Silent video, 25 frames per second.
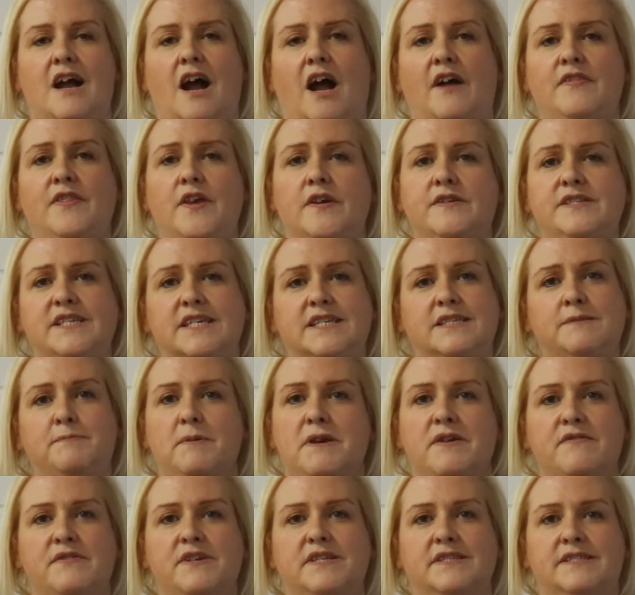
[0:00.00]
And those
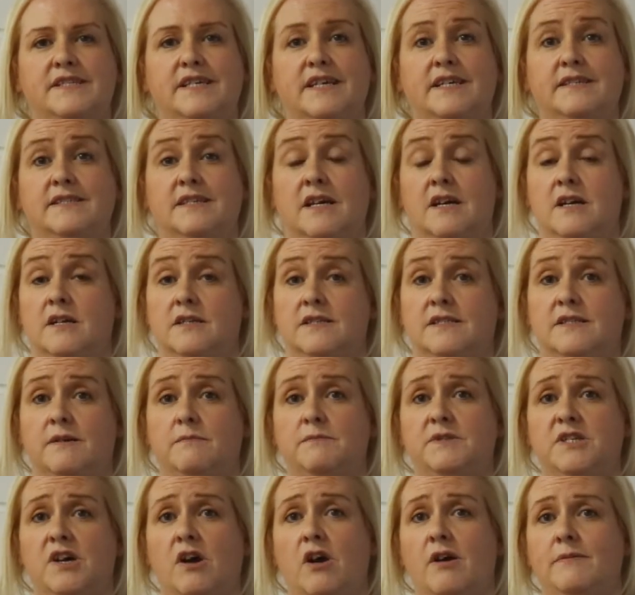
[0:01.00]
experiences
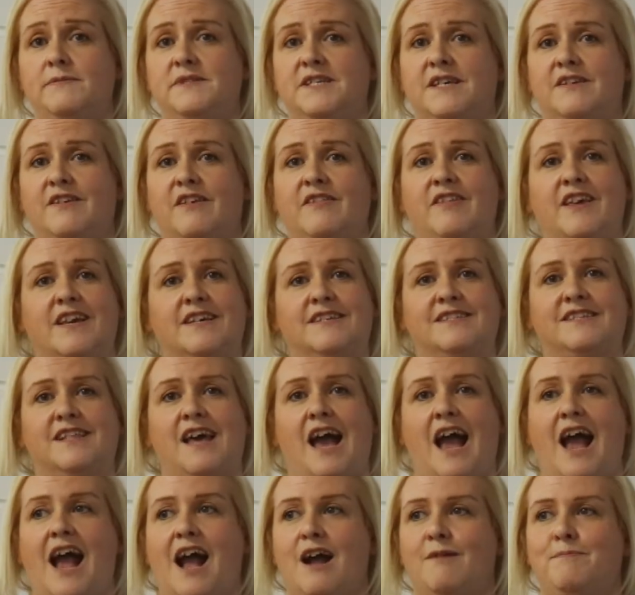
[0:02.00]
sometimes are the things
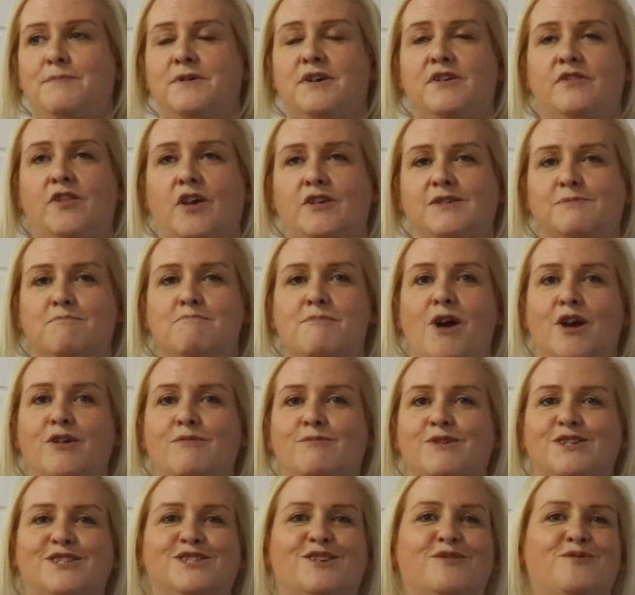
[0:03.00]
that happen, those
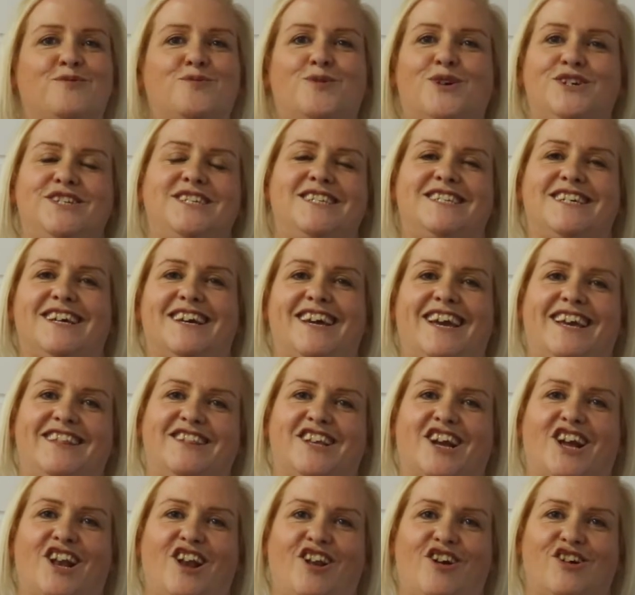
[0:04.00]
moments of wonder in
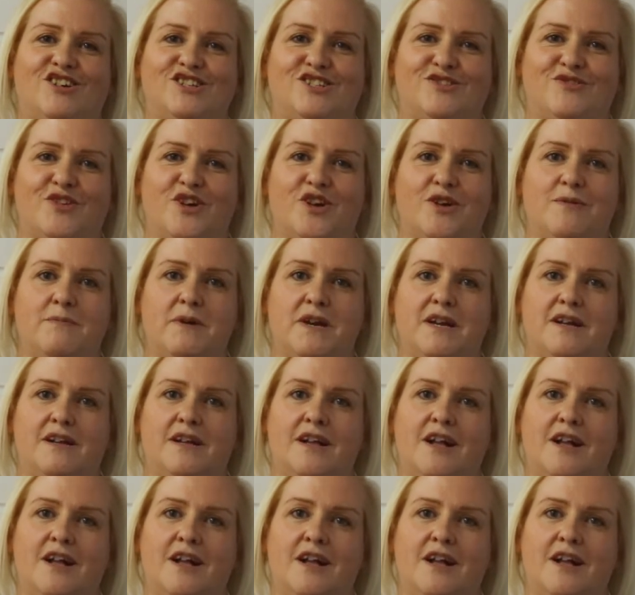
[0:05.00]
the classroom.